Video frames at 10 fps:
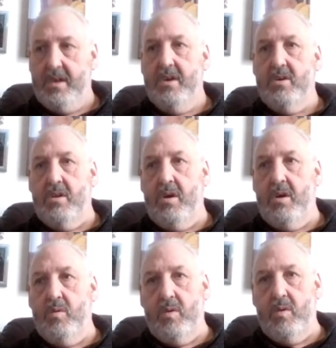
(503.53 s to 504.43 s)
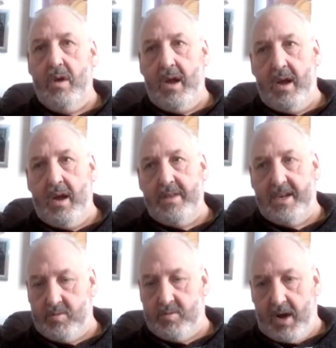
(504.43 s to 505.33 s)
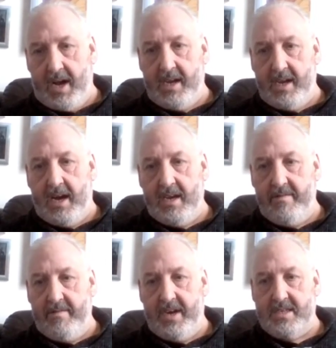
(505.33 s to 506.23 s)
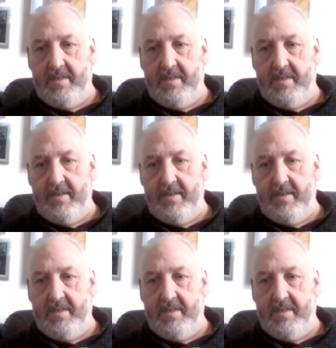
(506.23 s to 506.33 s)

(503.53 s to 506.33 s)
That's why I invest